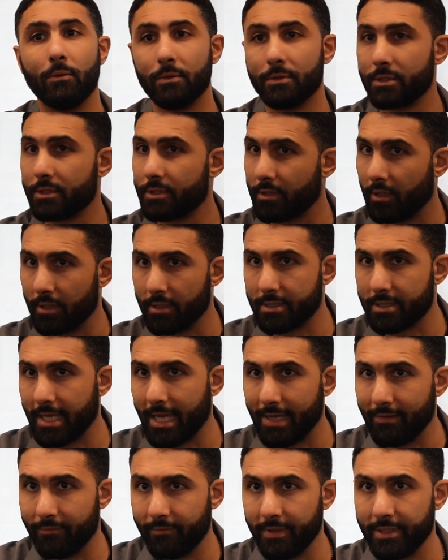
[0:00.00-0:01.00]
start to
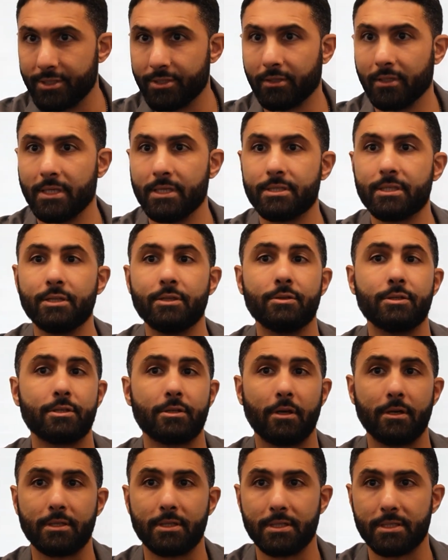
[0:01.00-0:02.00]
have vigilance and you
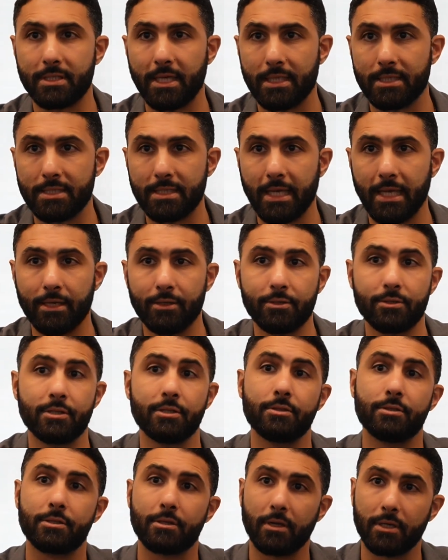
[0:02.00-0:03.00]
start to set standards
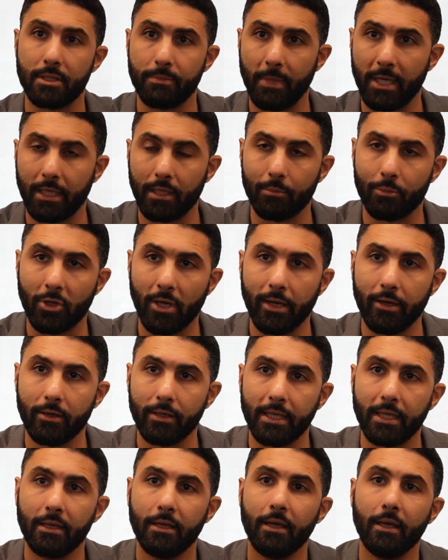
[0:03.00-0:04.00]
and you start to make it a
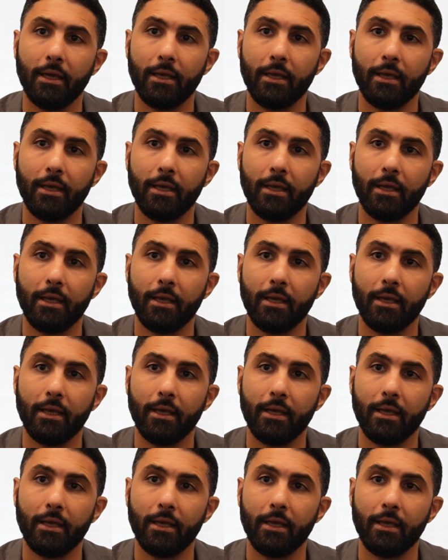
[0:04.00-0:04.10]
priority.